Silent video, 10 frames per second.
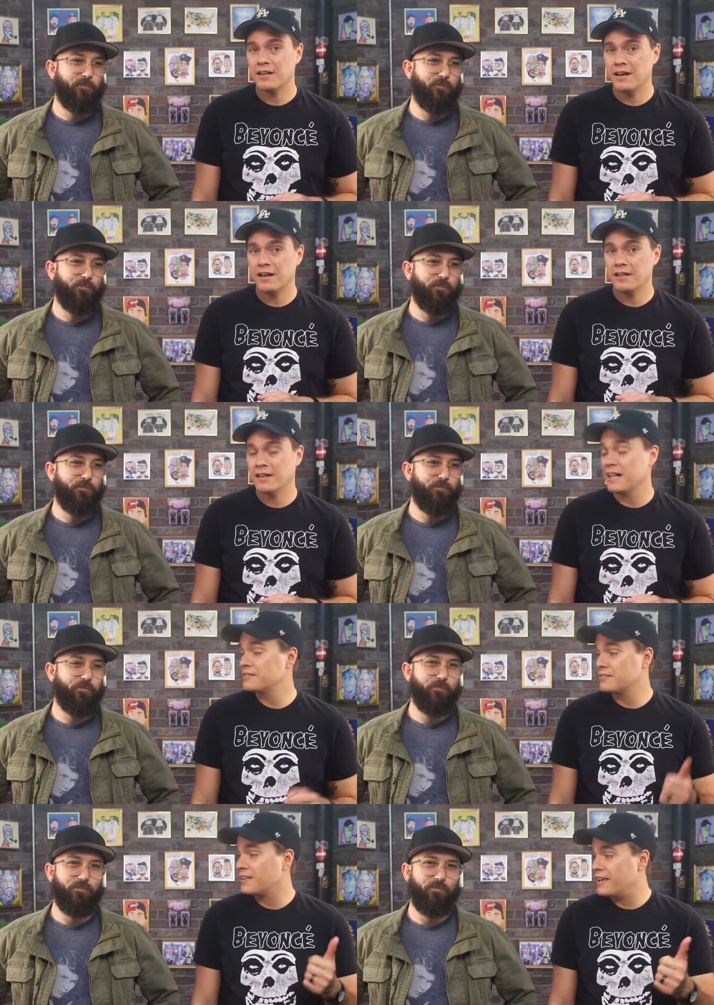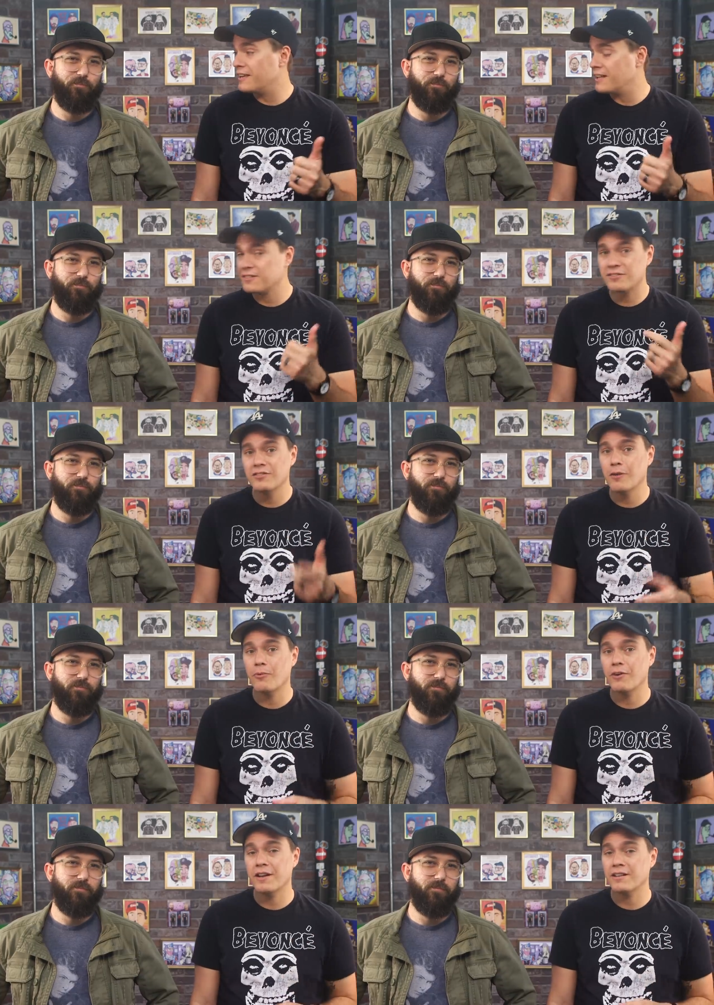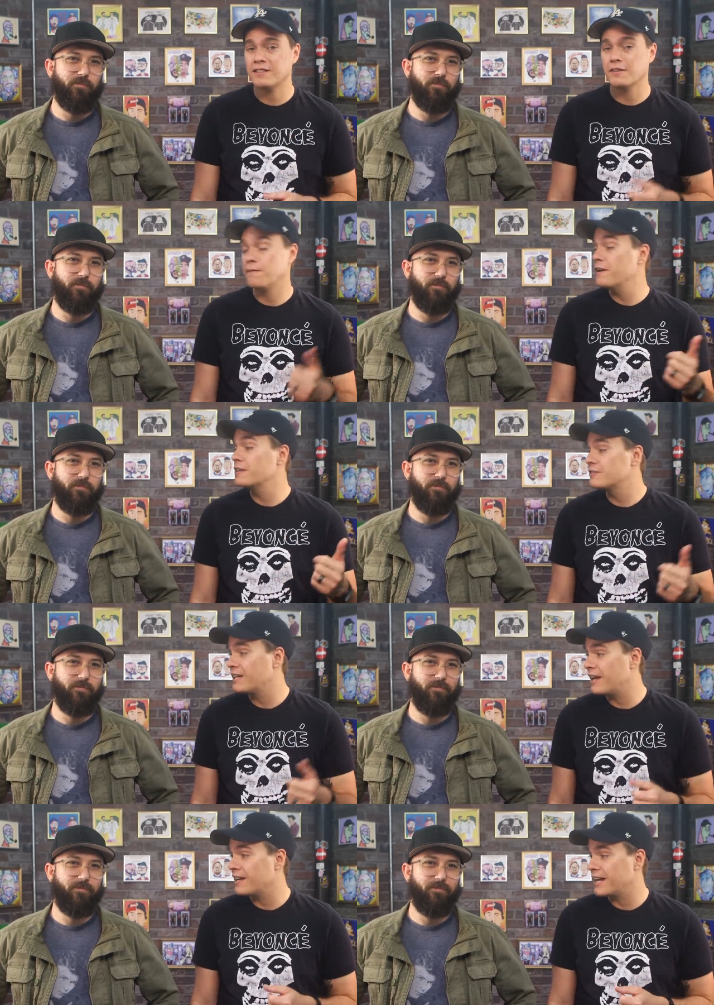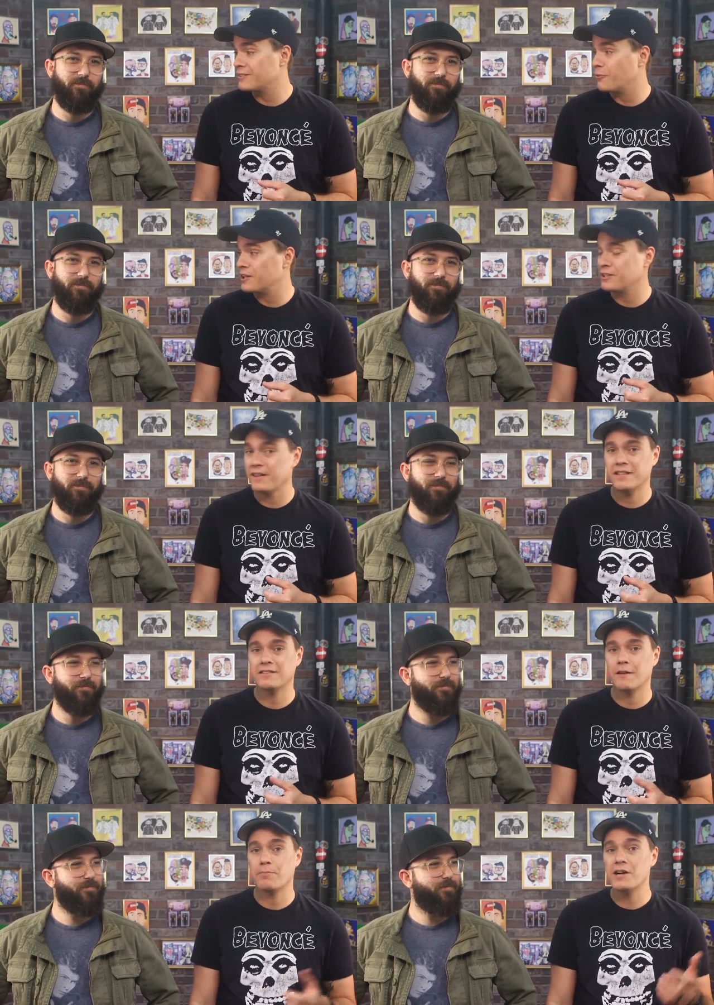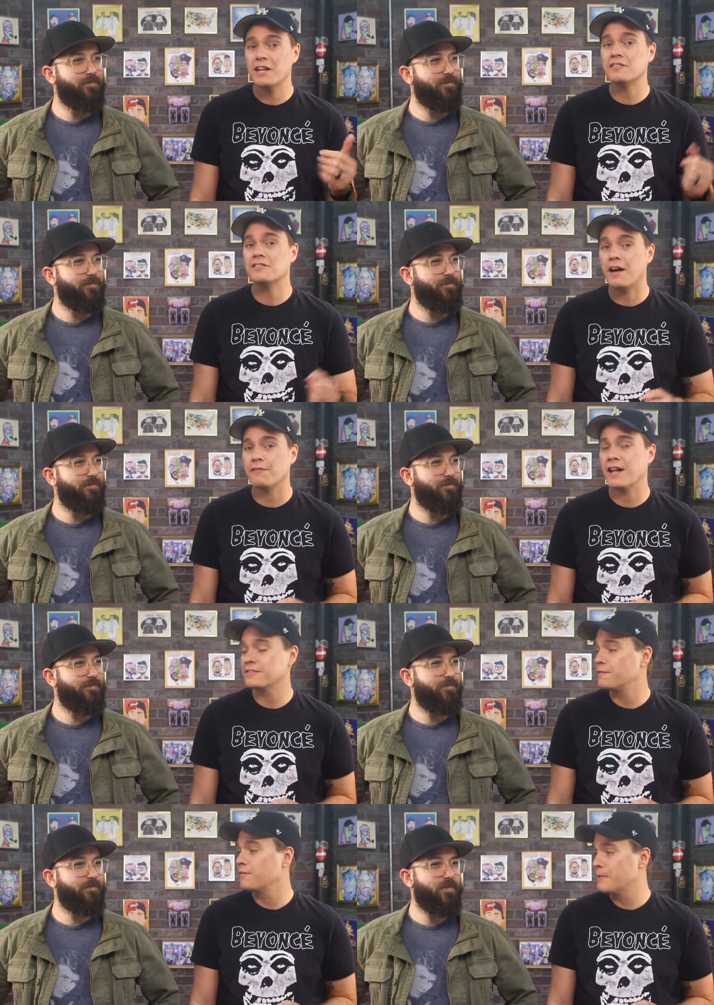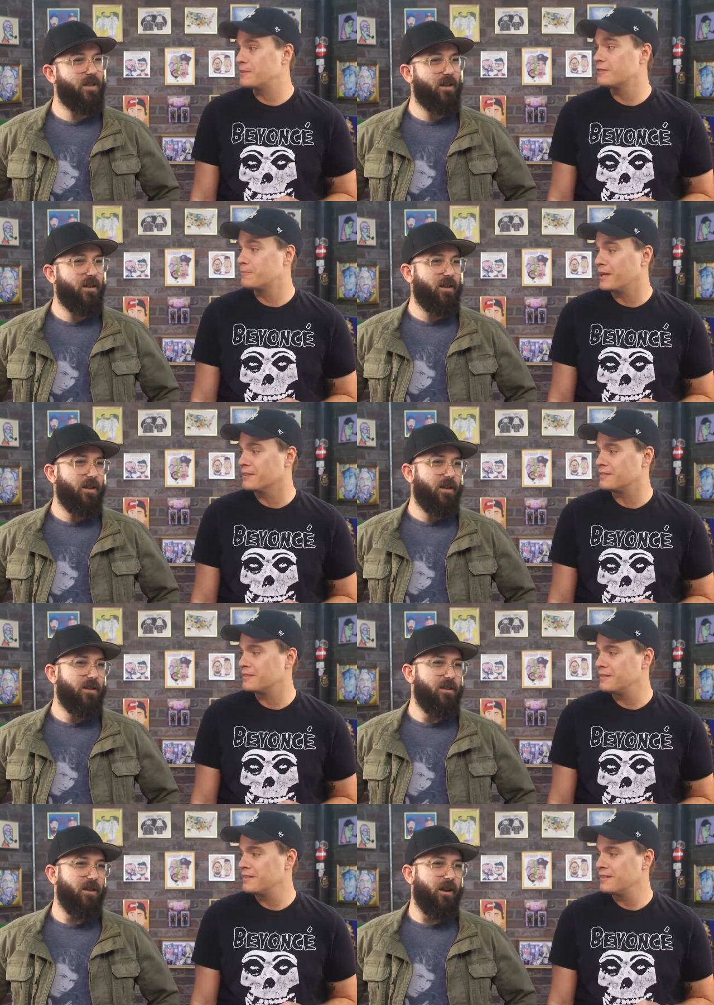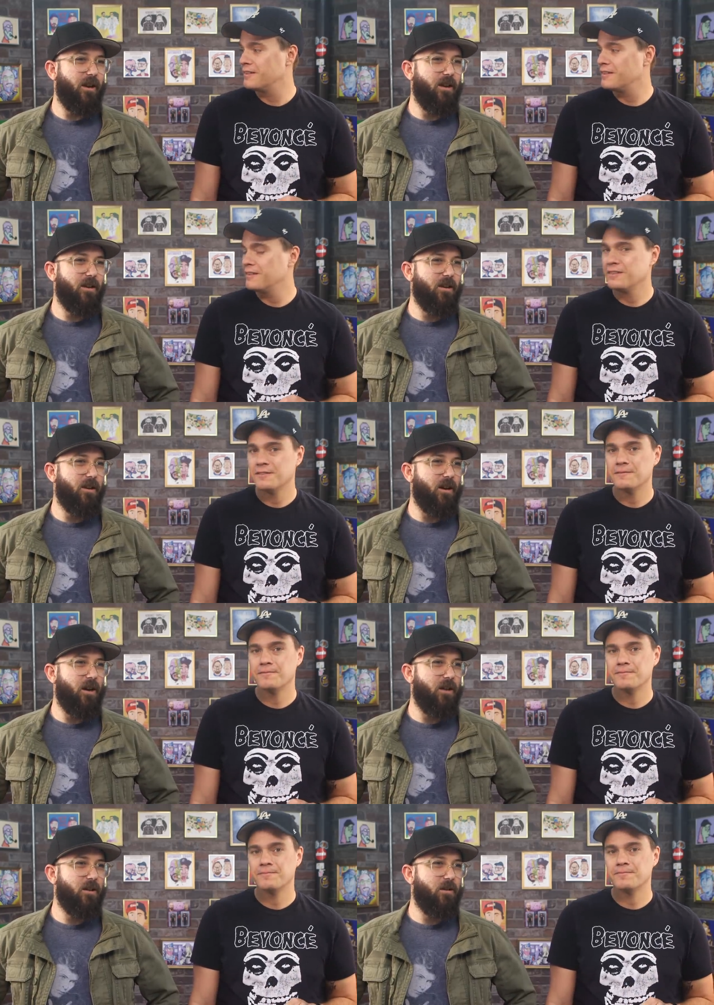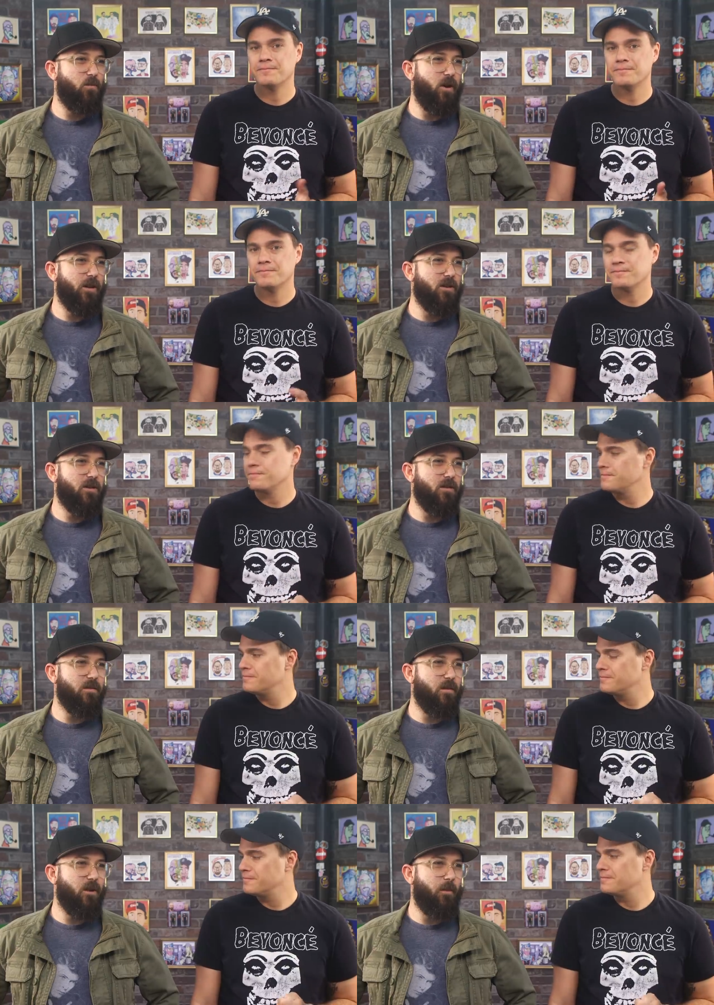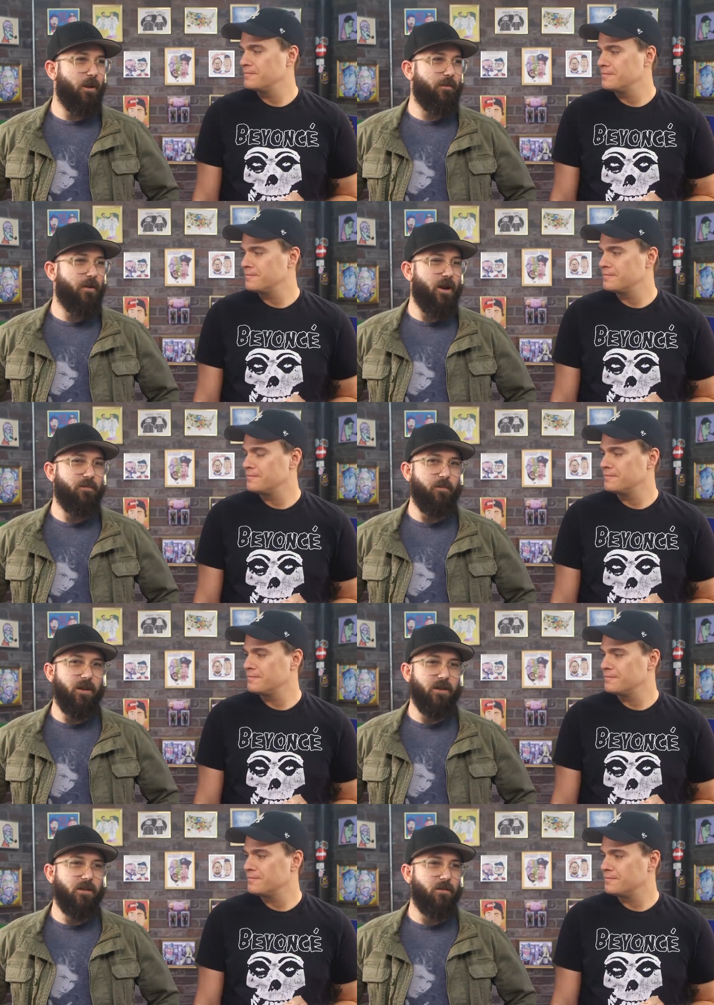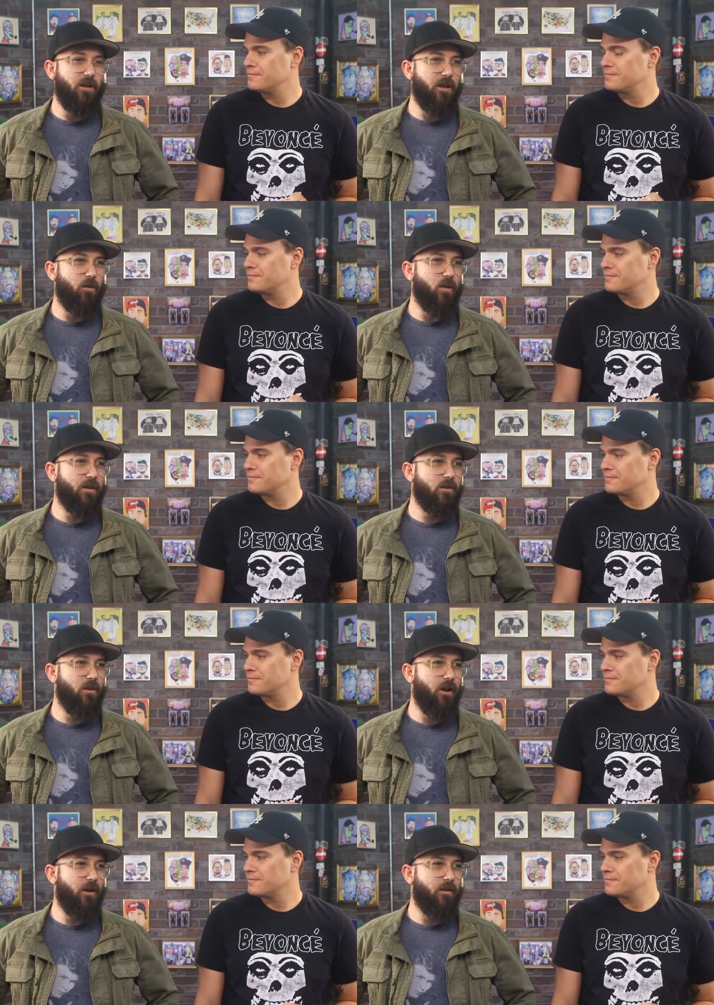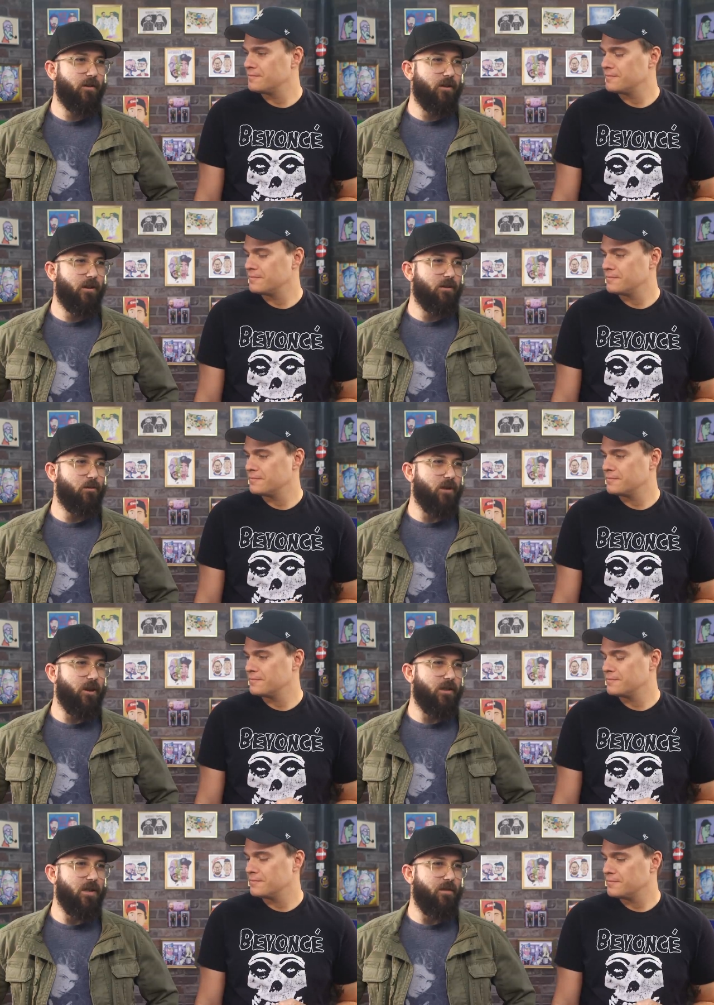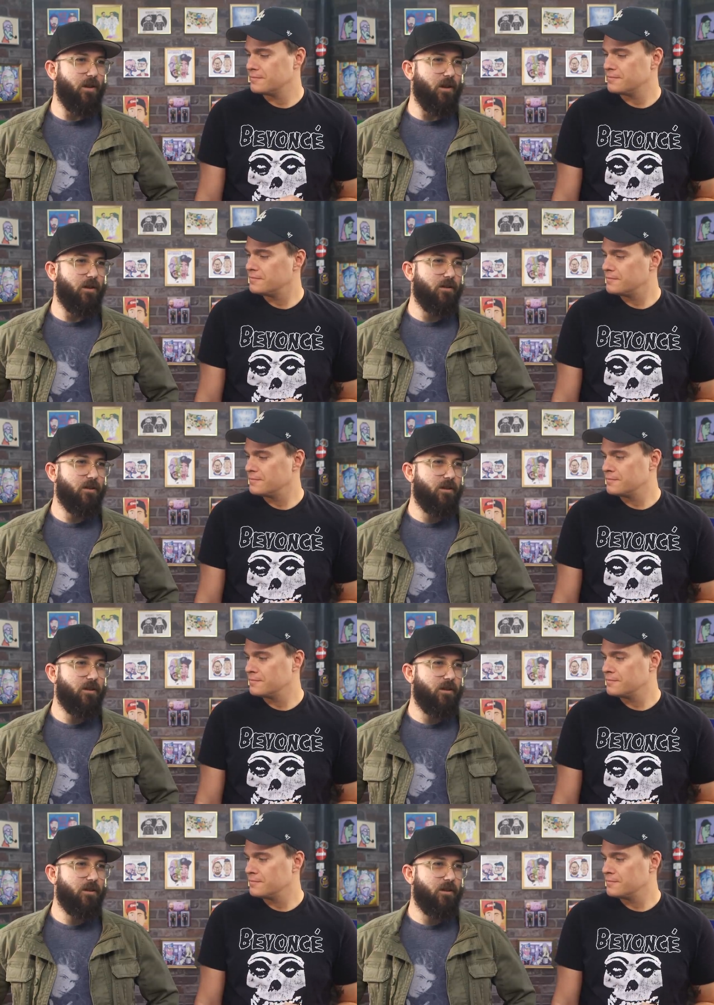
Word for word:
Speaker 1: uh, lots of skiing, lots of snowboarding, lots of figure skating. Got to watch all that stuff. Pretty good stuff. Lots of flips and spins.
Speaker 2: Yeah, I I watched about five minutes of it at a restaurant because it was on a TV.